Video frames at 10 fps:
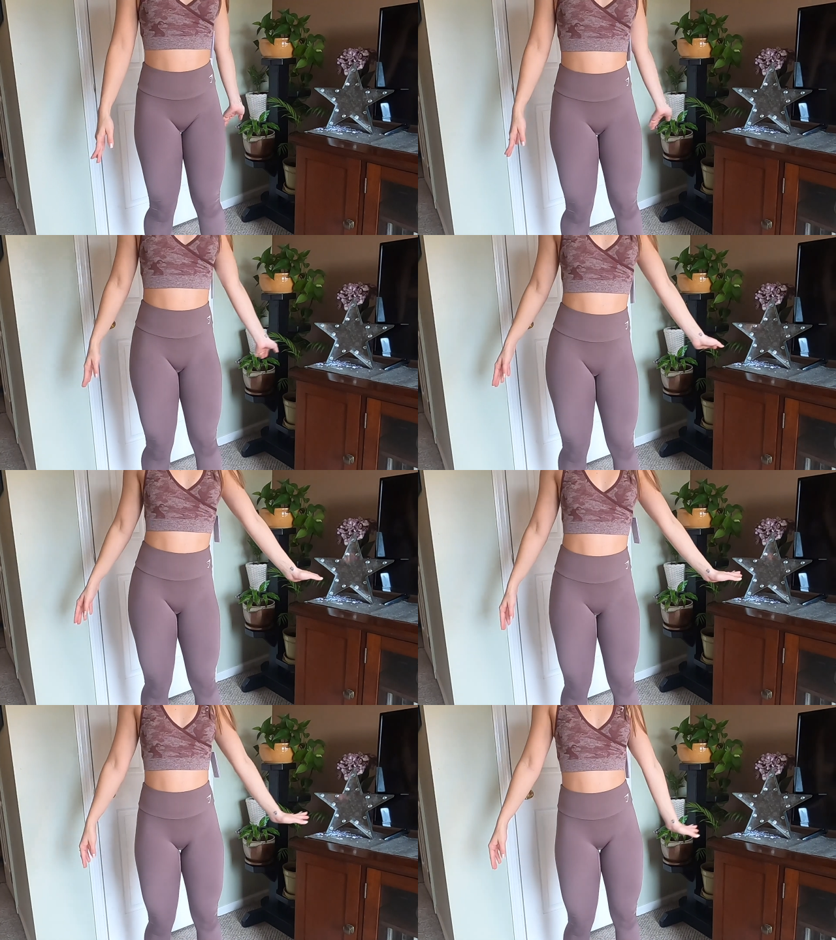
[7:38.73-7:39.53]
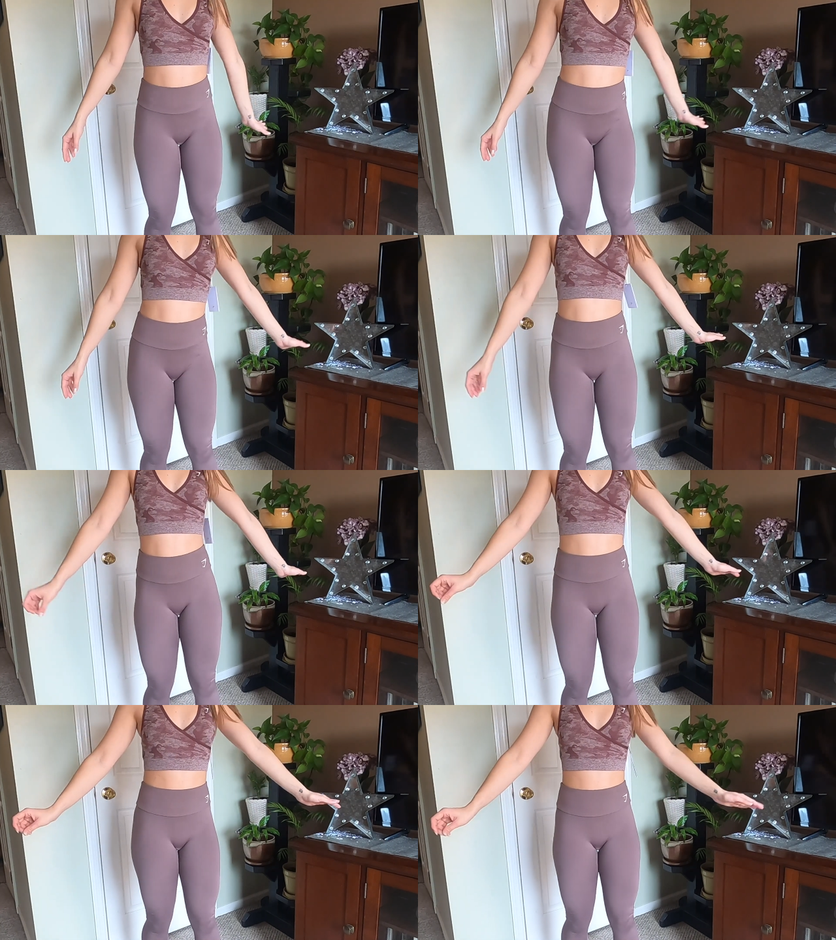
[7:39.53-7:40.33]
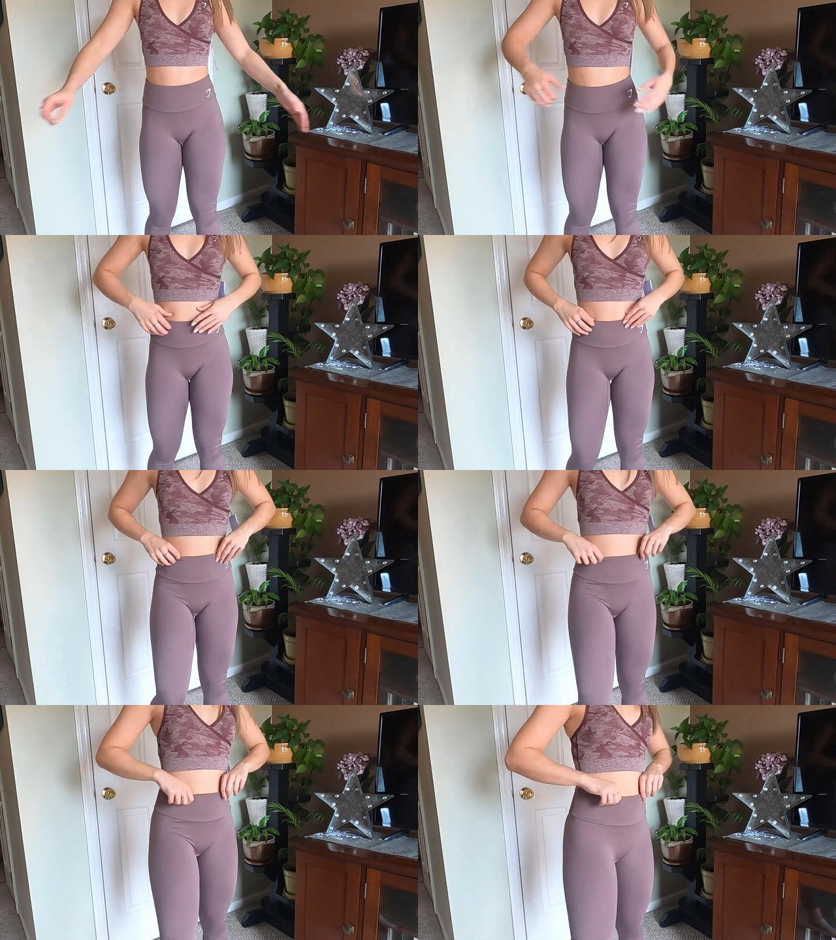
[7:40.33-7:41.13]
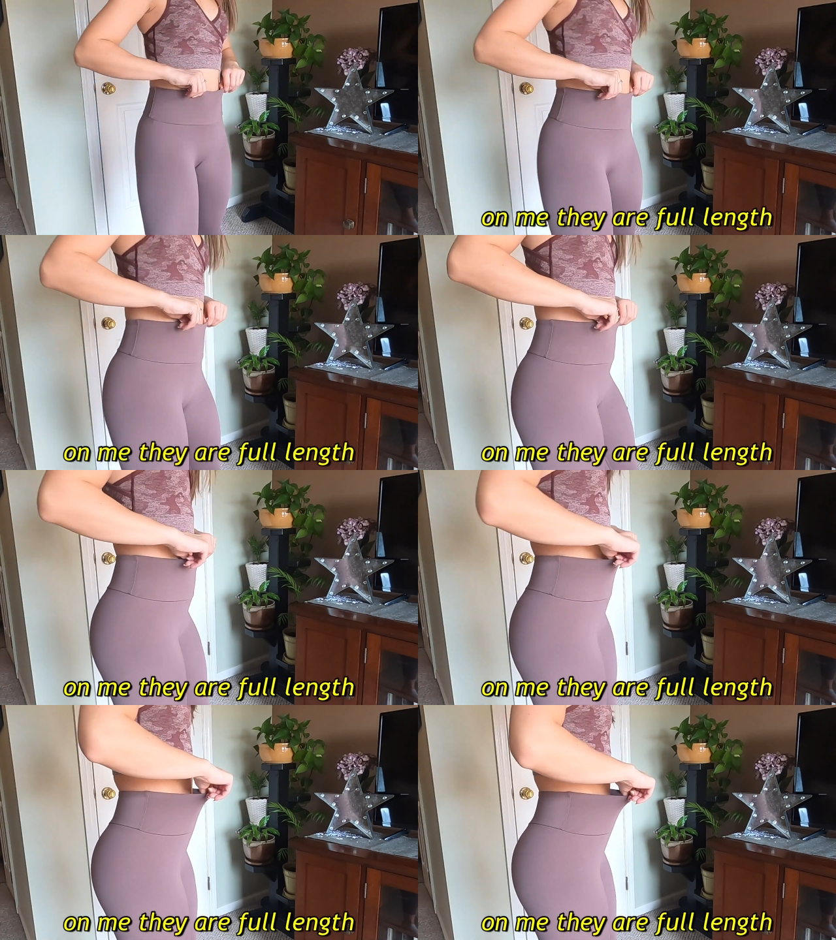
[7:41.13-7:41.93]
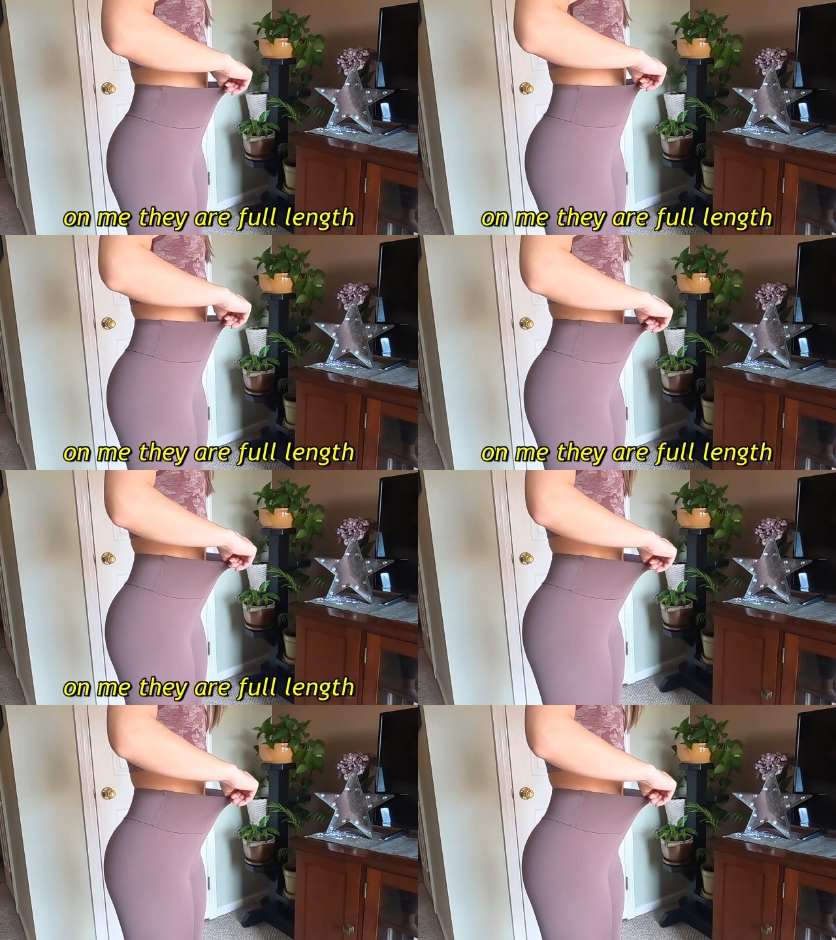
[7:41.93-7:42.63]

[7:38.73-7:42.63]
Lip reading: Nobody's mouth can be seen.